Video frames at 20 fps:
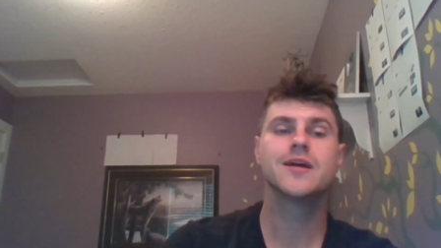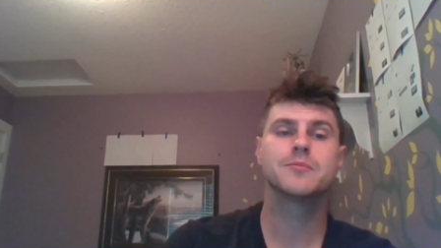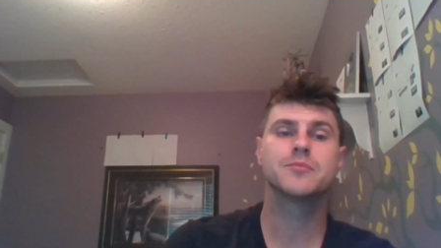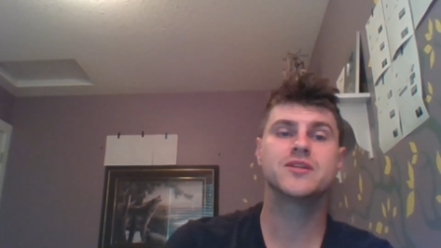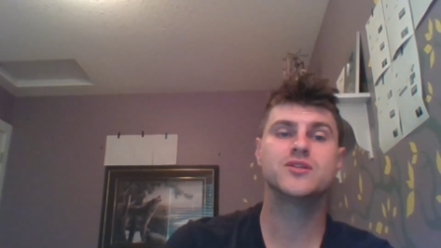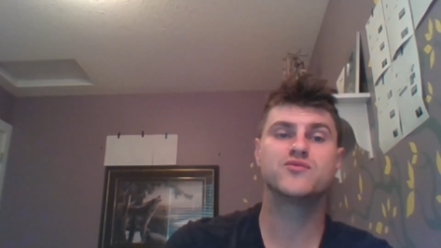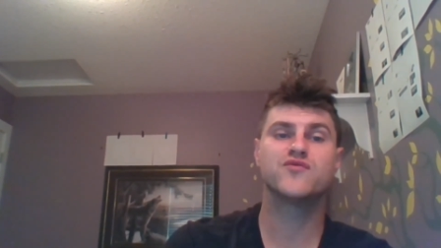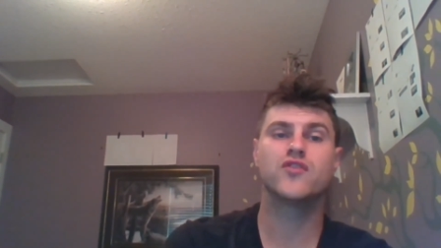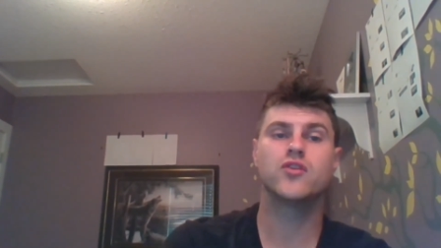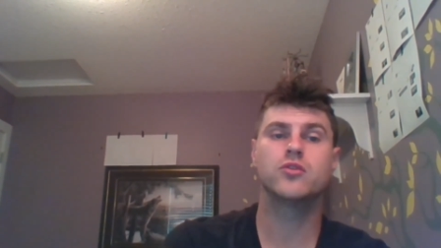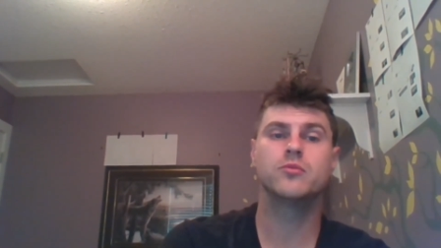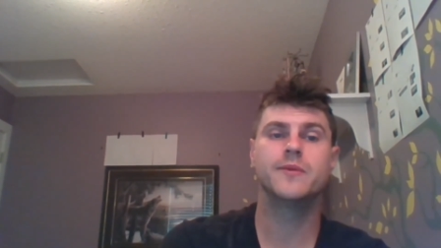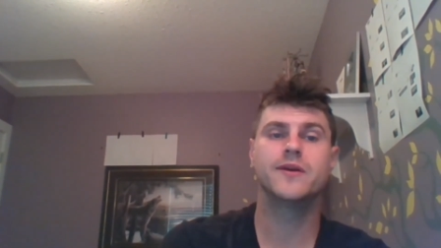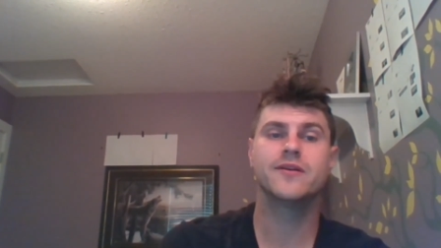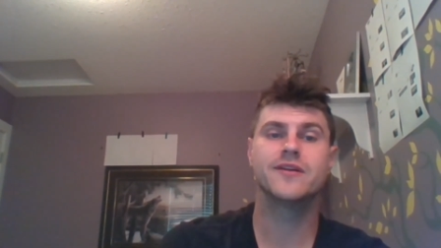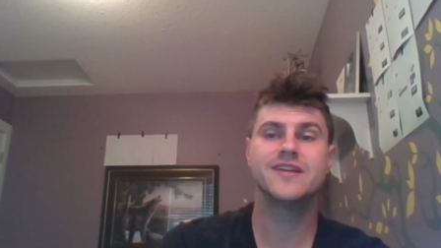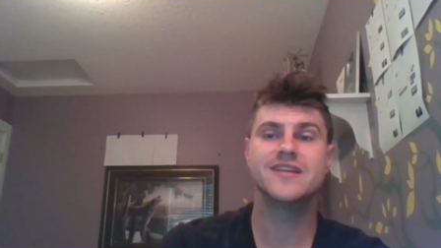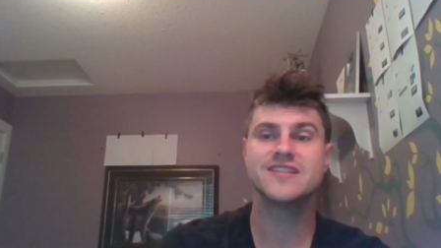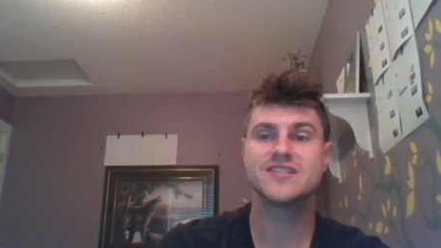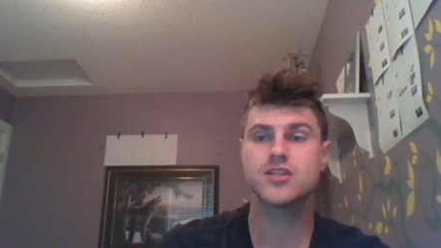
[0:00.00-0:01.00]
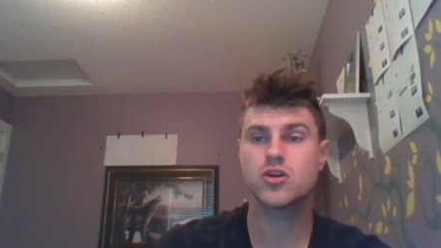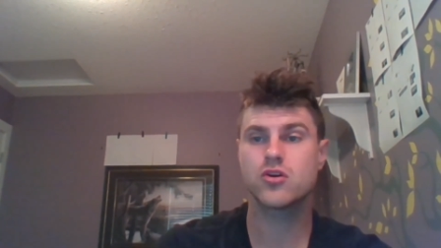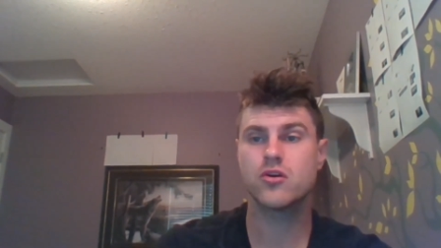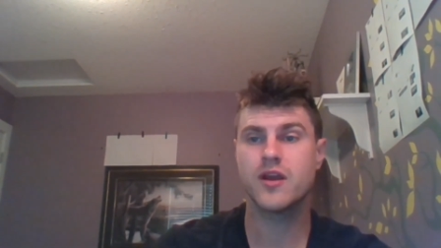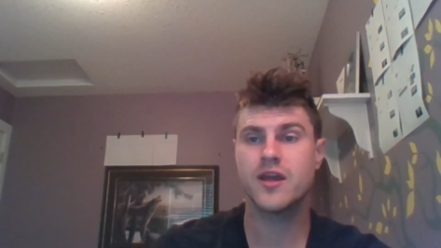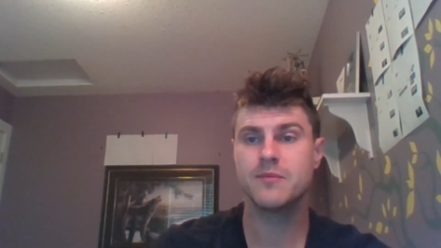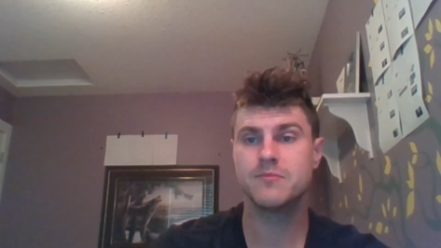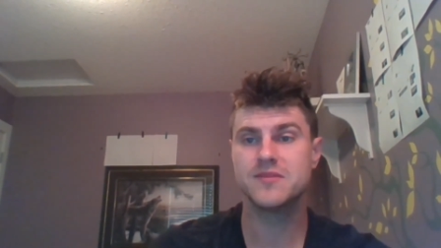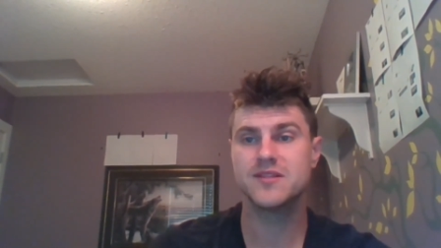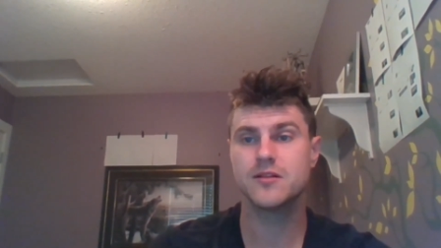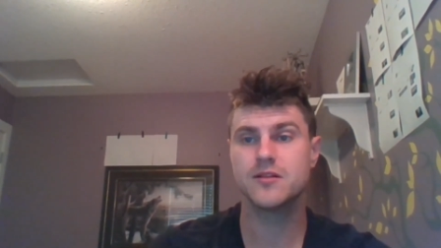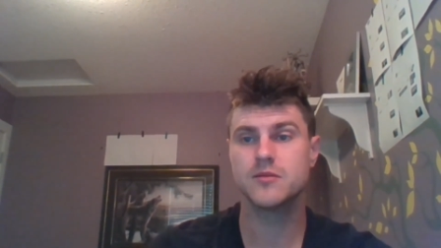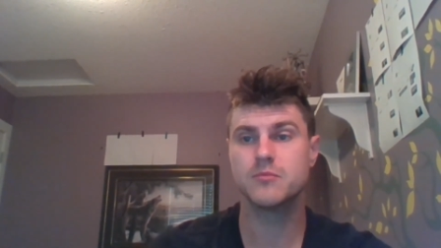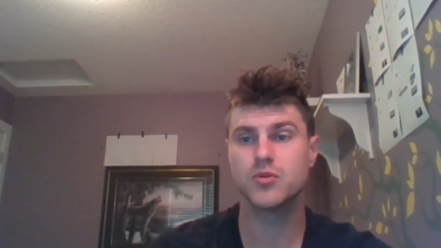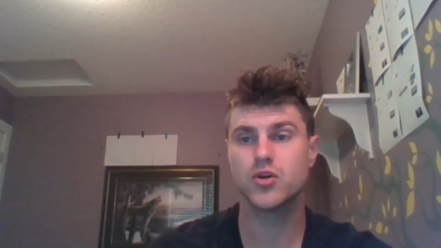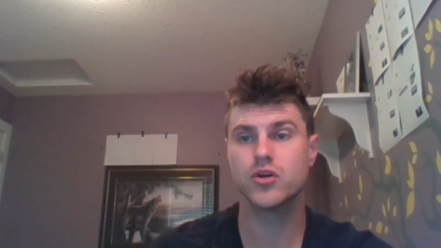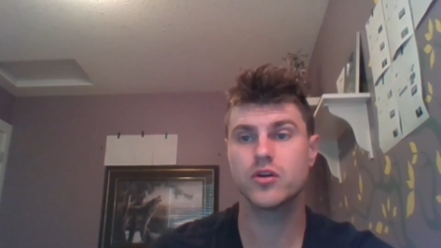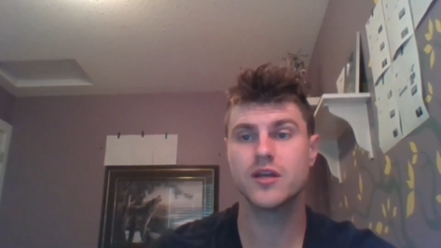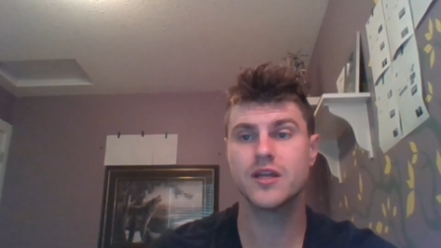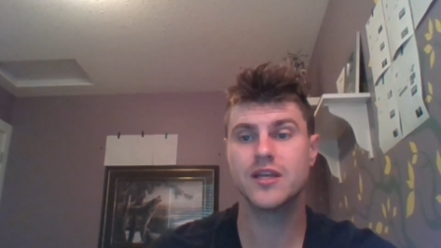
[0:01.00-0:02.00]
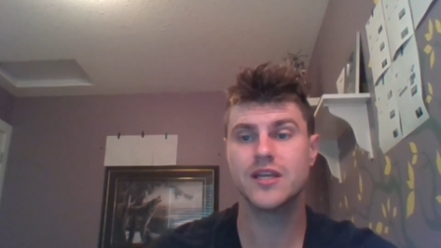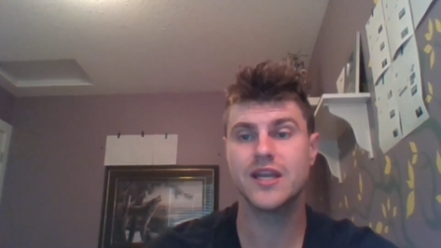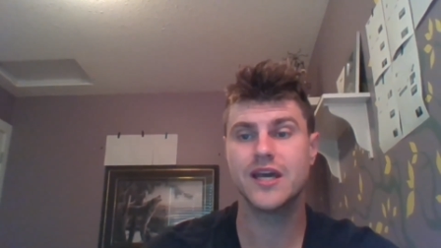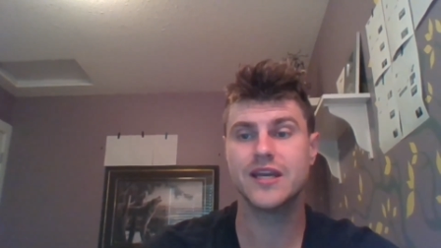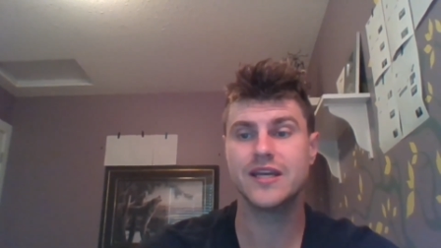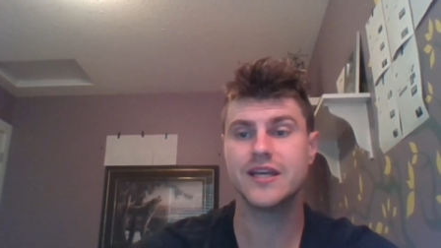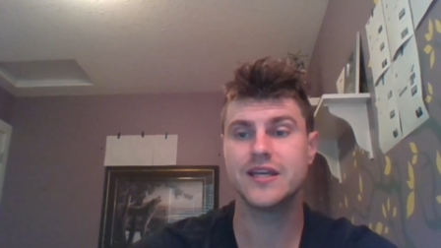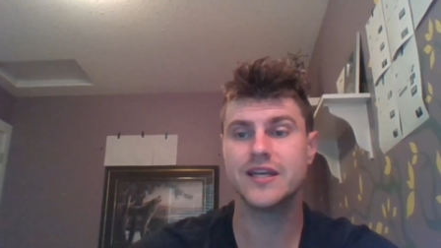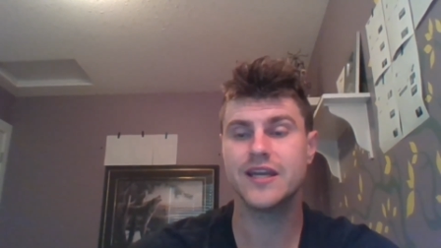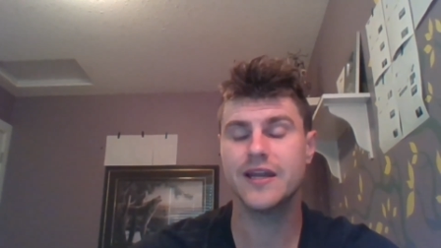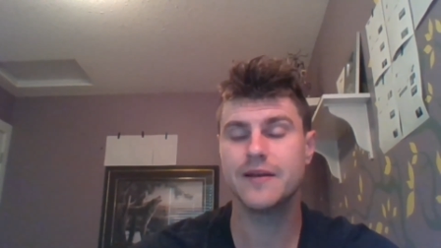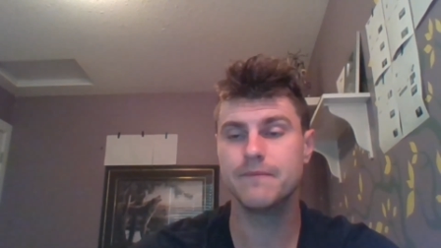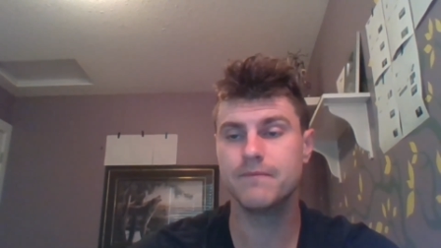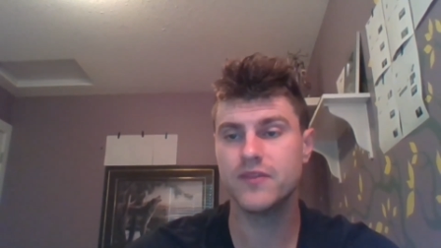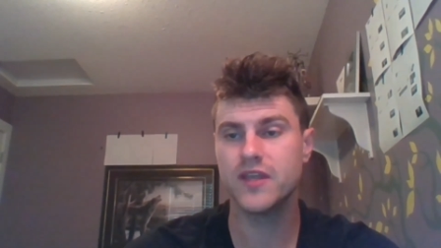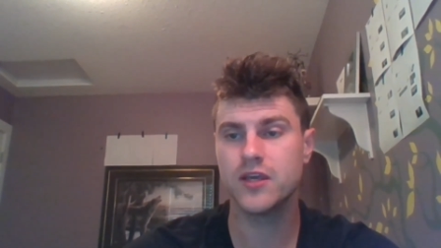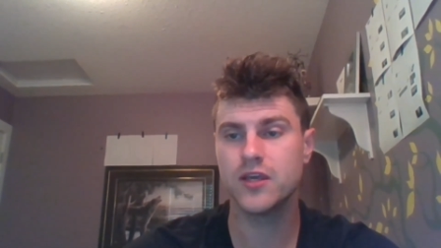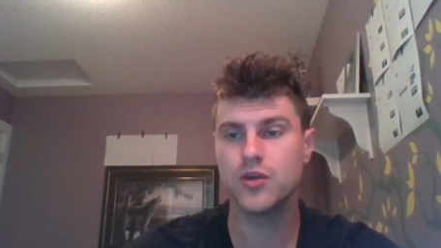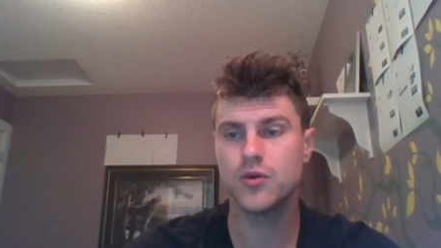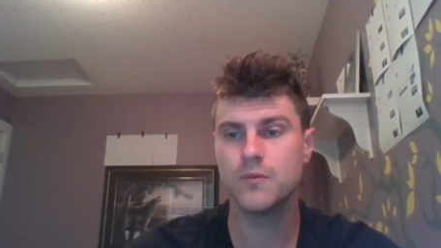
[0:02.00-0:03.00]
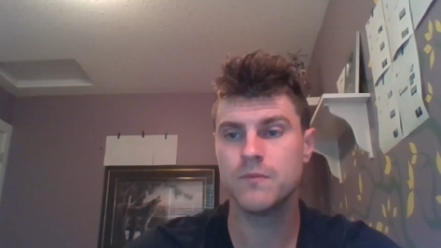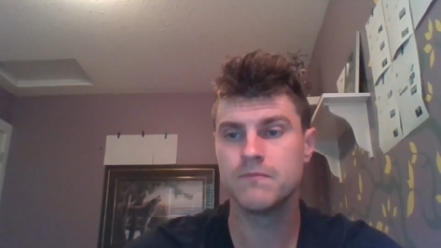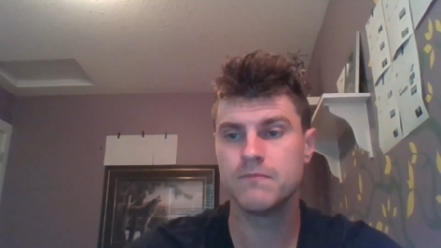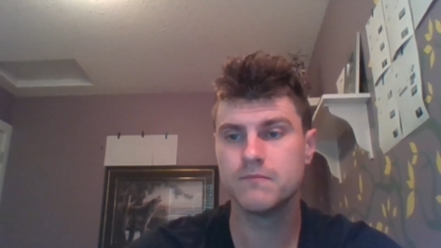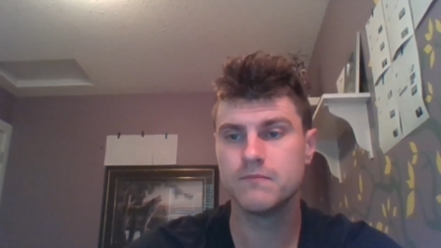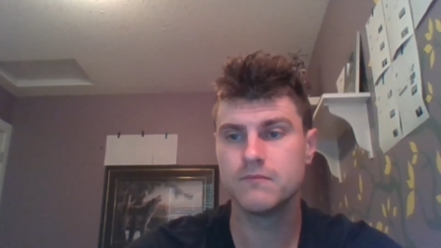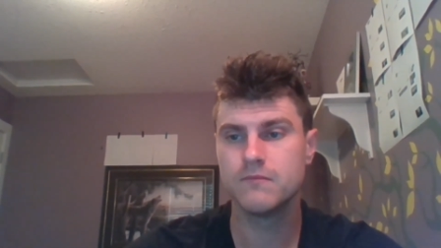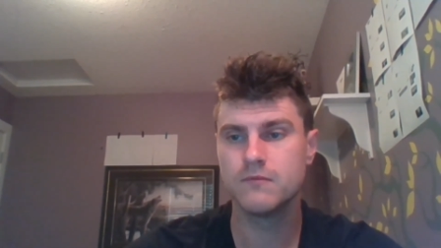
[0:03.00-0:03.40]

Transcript: Please follow me on Instagram, Dylanberg999. Thank you.